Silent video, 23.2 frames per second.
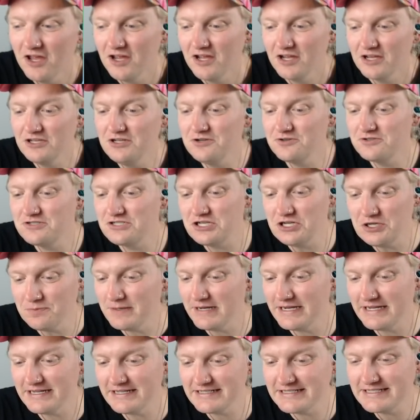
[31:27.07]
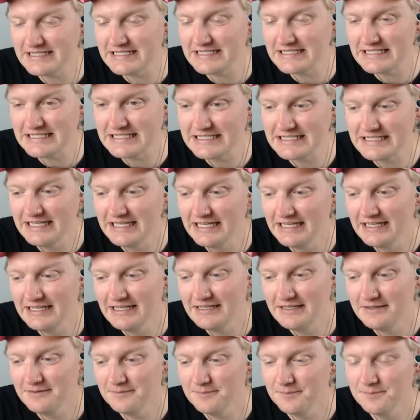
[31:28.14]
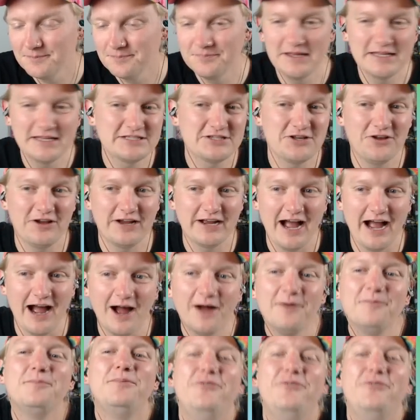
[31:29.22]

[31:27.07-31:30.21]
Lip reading: YouTubies, that's all I got.